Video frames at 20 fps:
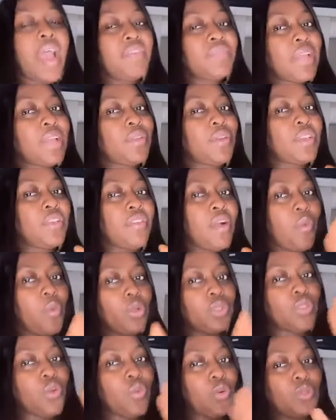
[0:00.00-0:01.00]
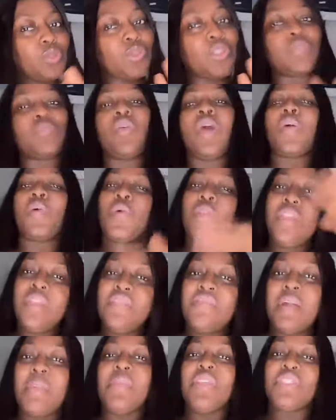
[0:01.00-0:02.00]
After I don't give her Worto Worto, smile, go
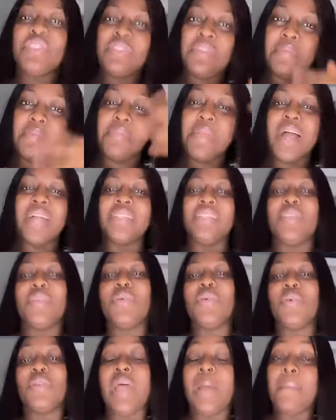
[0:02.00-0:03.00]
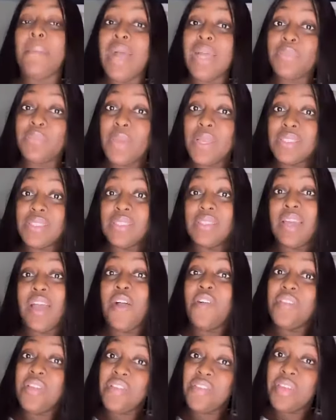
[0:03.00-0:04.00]
leave her. Make sure they're mad. They go. I'm a mad person.